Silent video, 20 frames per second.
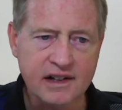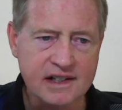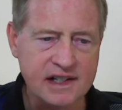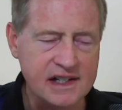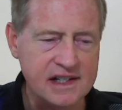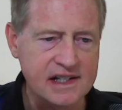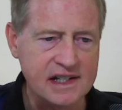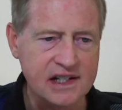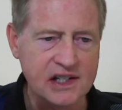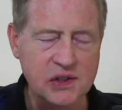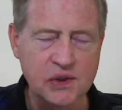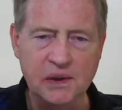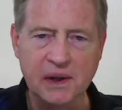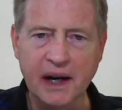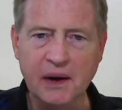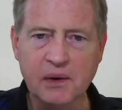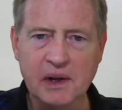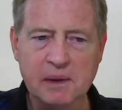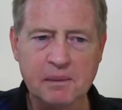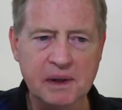to see you.
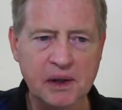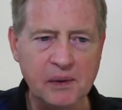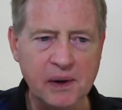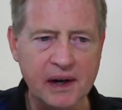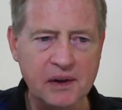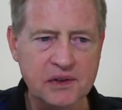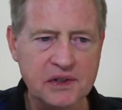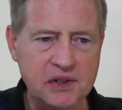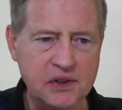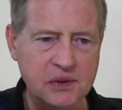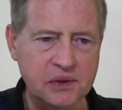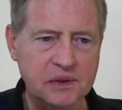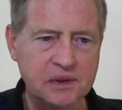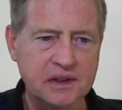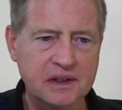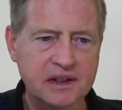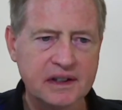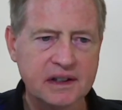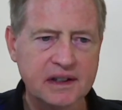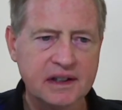I want to be around you,
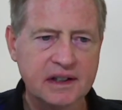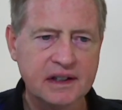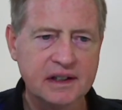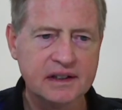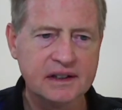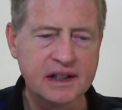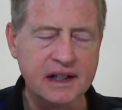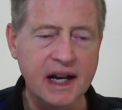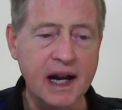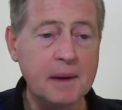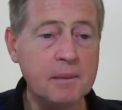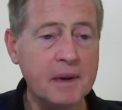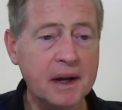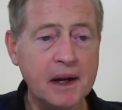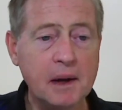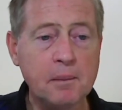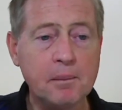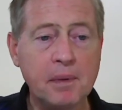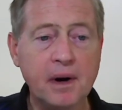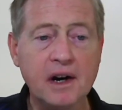that I may
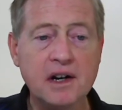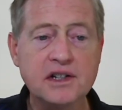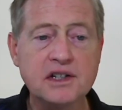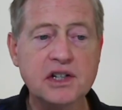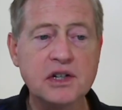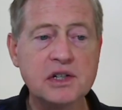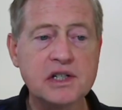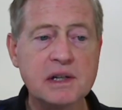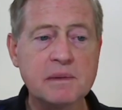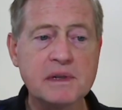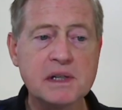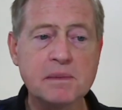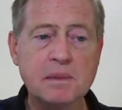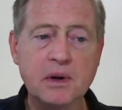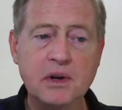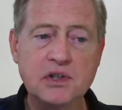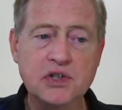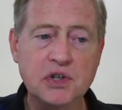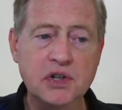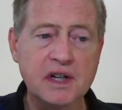impart to you some
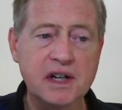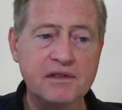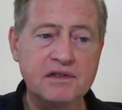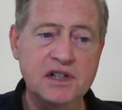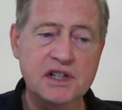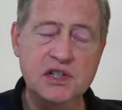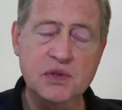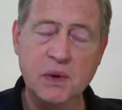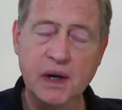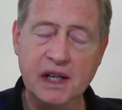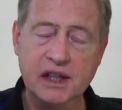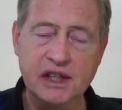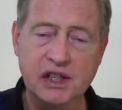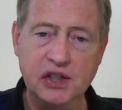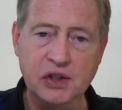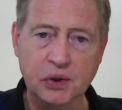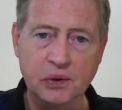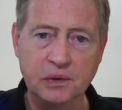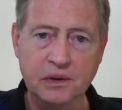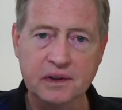spiritual gift to strengthen
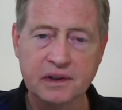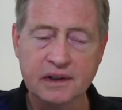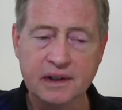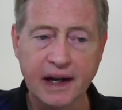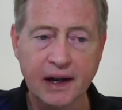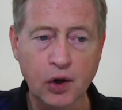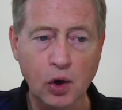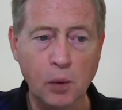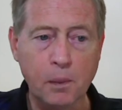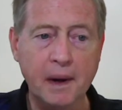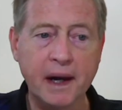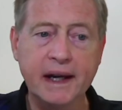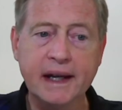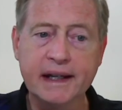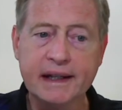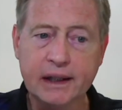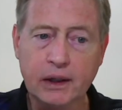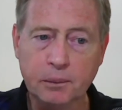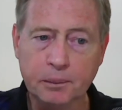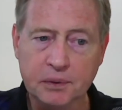you. I hope I
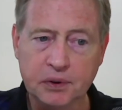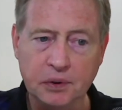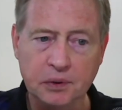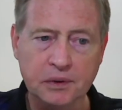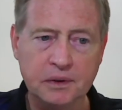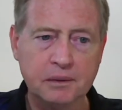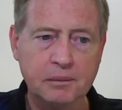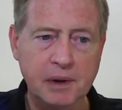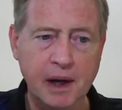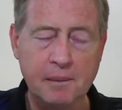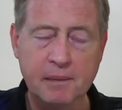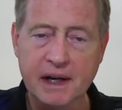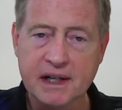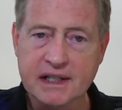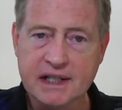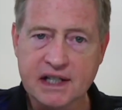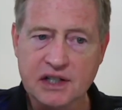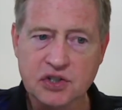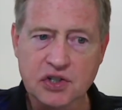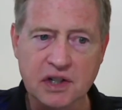can help you by my
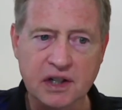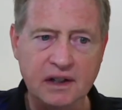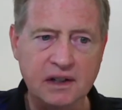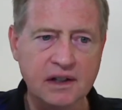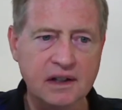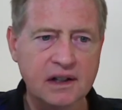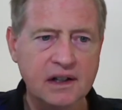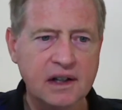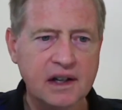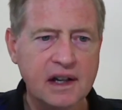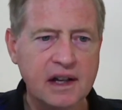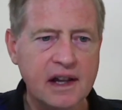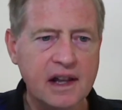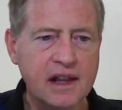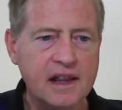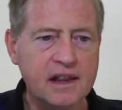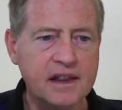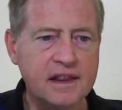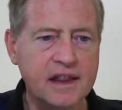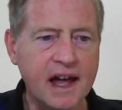teaching.
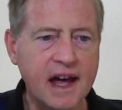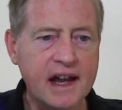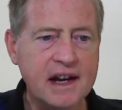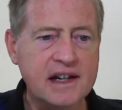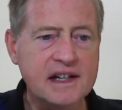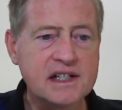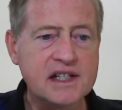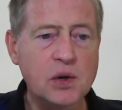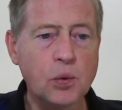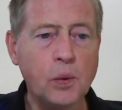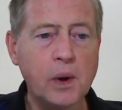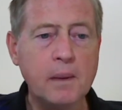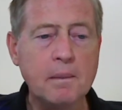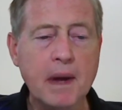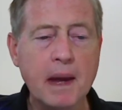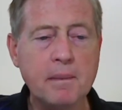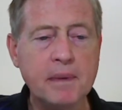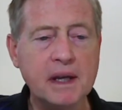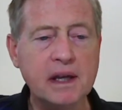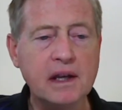That is, that we
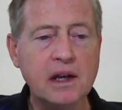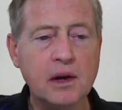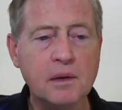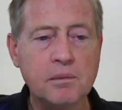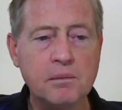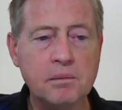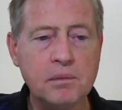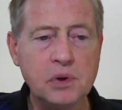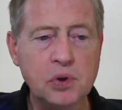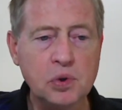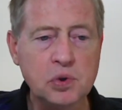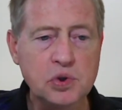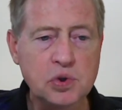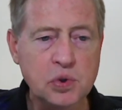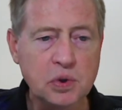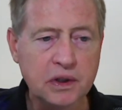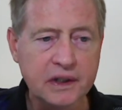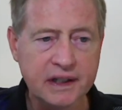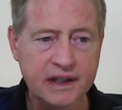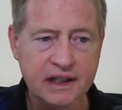may be
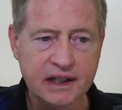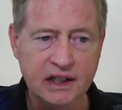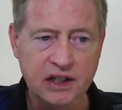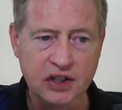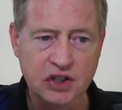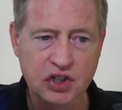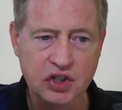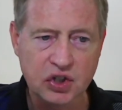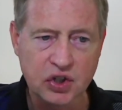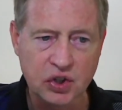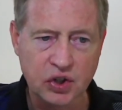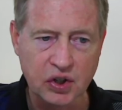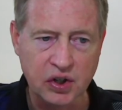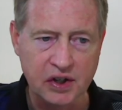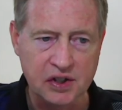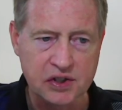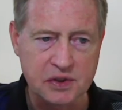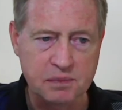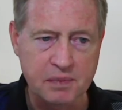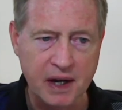mutually
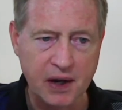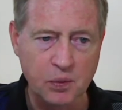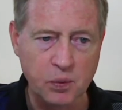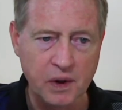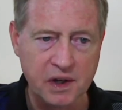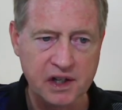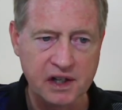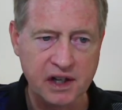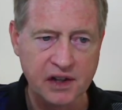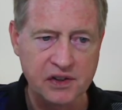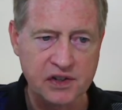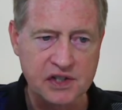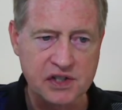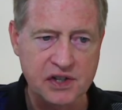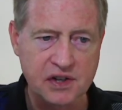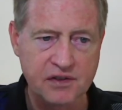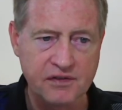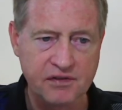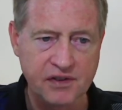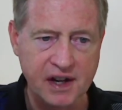encouraged by one
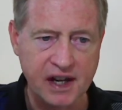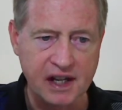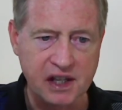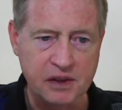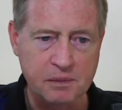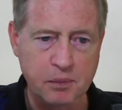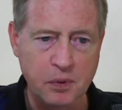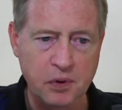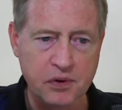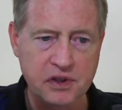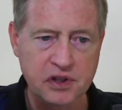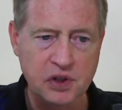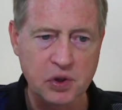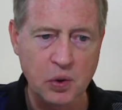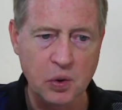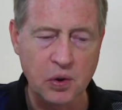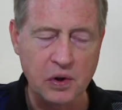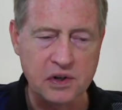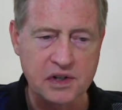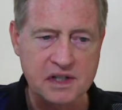another's faith, both
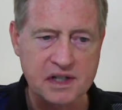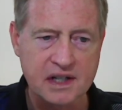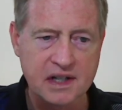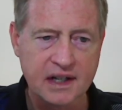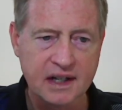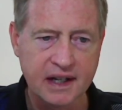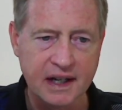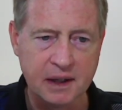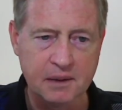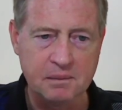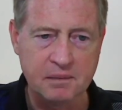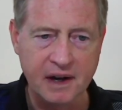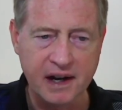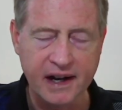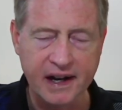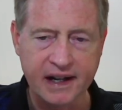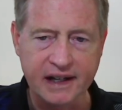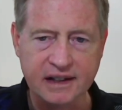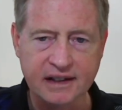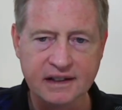yours and
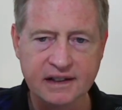mine.